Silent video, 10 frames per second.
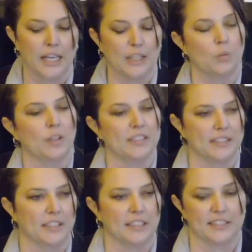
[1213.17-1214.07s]
And
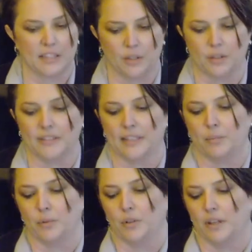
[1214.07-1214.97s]
wall-to-ceiling is another
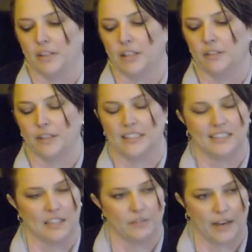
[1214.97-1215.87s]
example of an interface
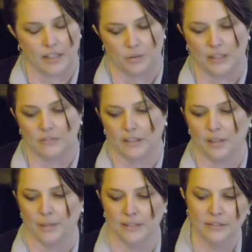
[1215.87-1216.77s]
in the factory
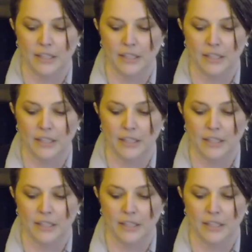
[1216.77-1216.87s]
environment.